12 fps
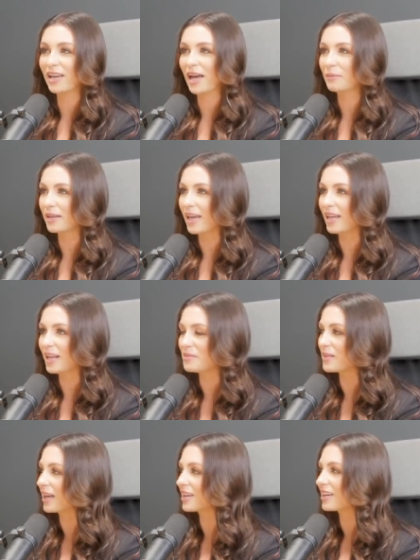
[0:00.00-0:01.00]
vocab again.
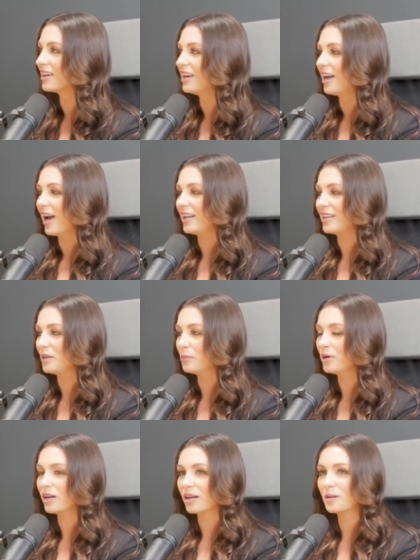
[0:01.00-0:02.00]
I'm like, I need a
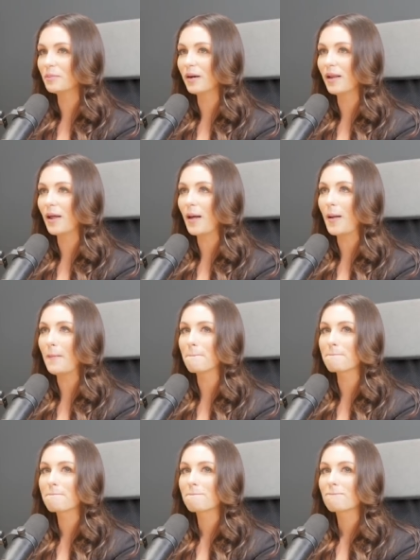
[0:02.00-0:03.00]
book. But